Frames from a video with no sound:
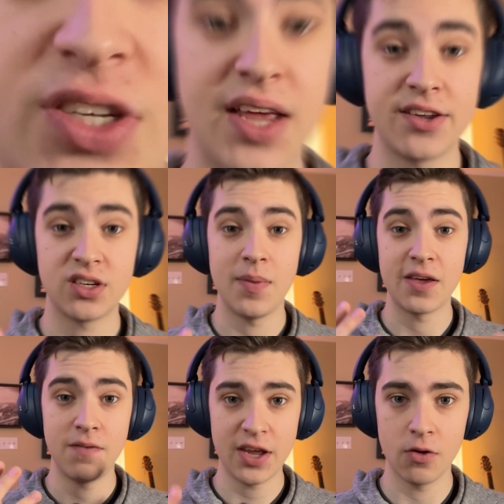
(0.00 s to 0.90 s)
takes to
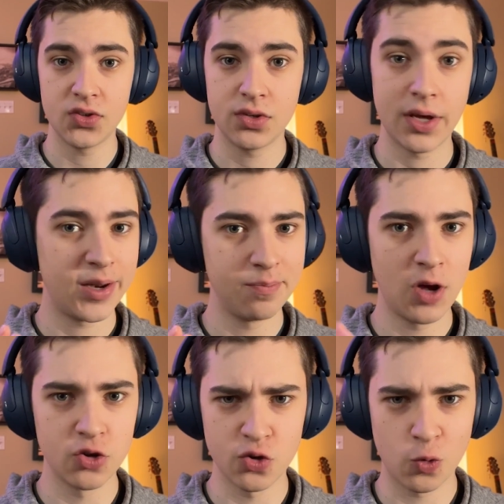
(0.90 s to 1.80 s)
make videos, and
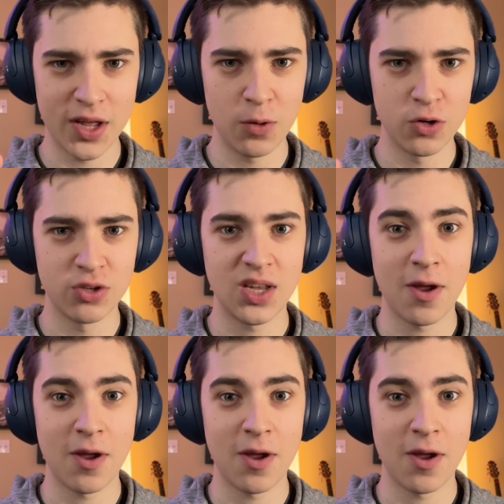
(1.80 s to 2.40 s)
also greatly reduce the